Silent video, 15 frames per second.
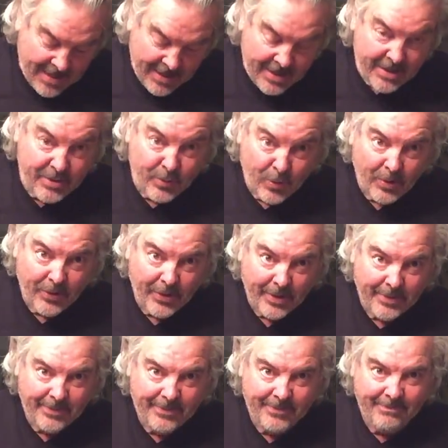It's worth it.
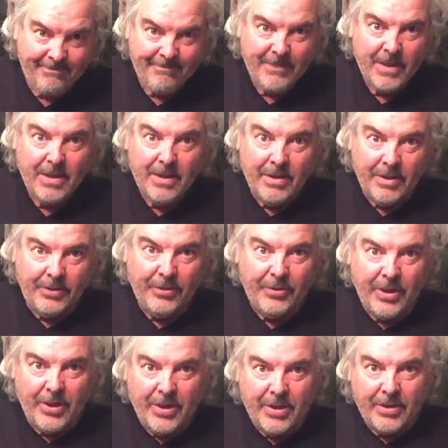This is
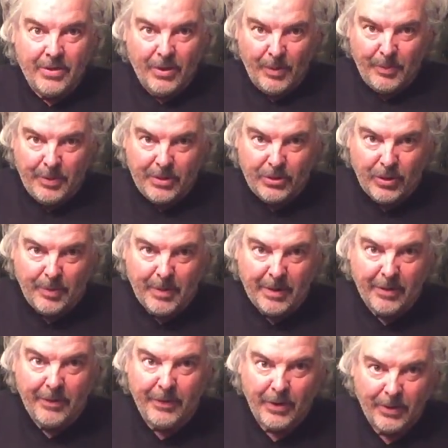Derek. Hope you enjoyed my
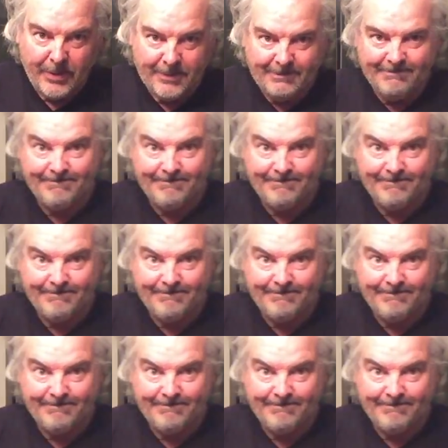review.